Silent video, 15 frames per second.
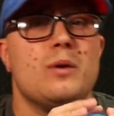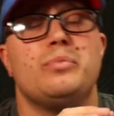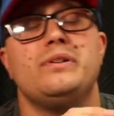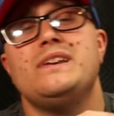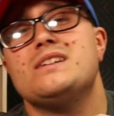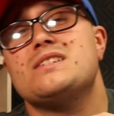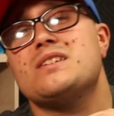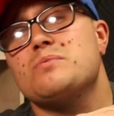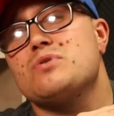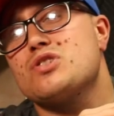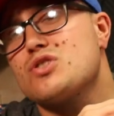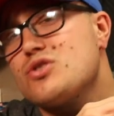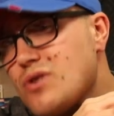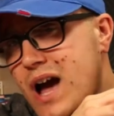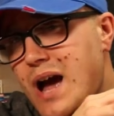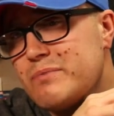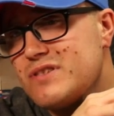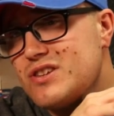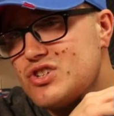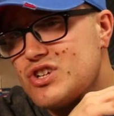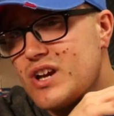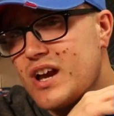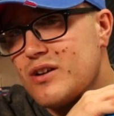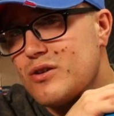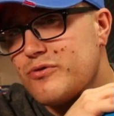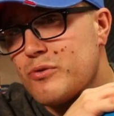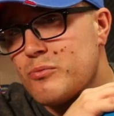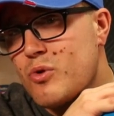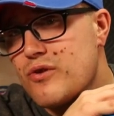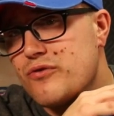Please subscribe to the channel
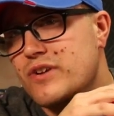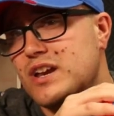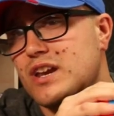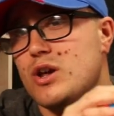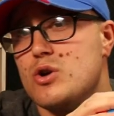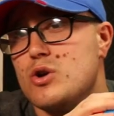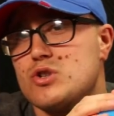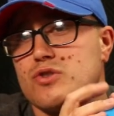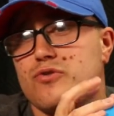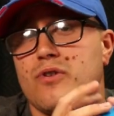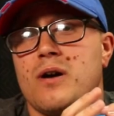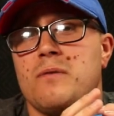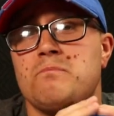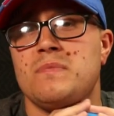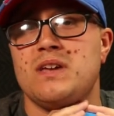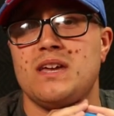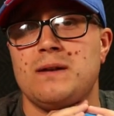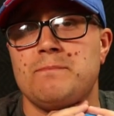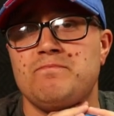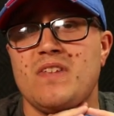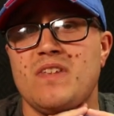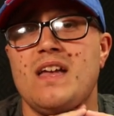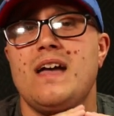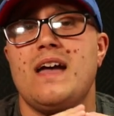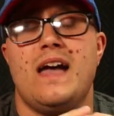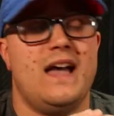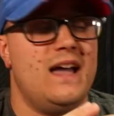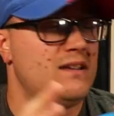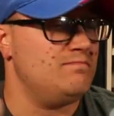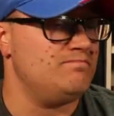for more videos from me.
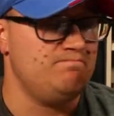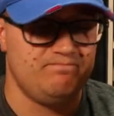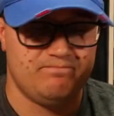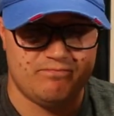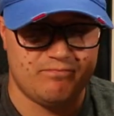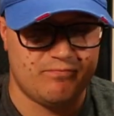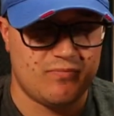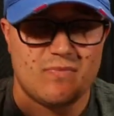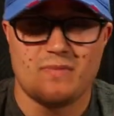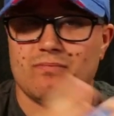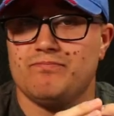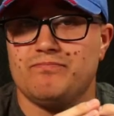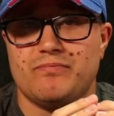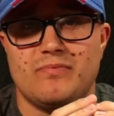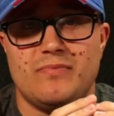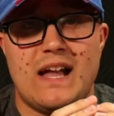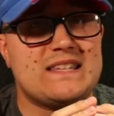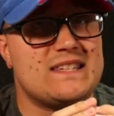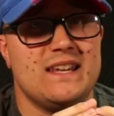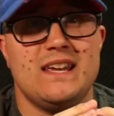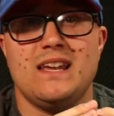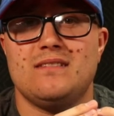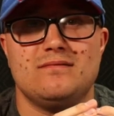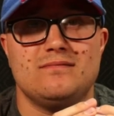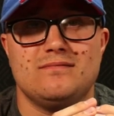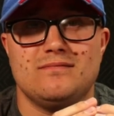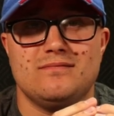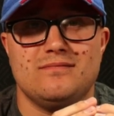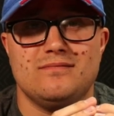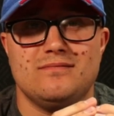And that's it.
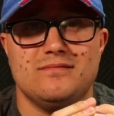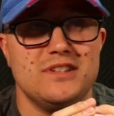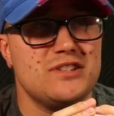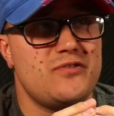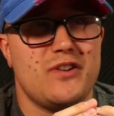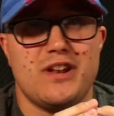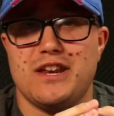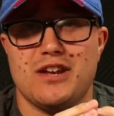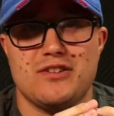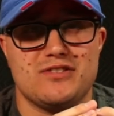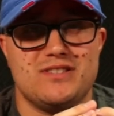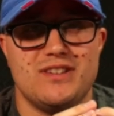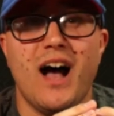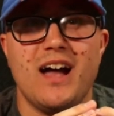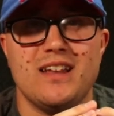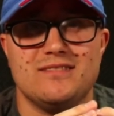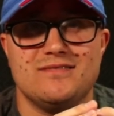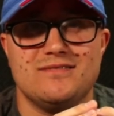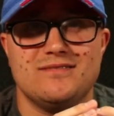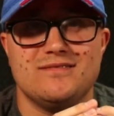This video is done.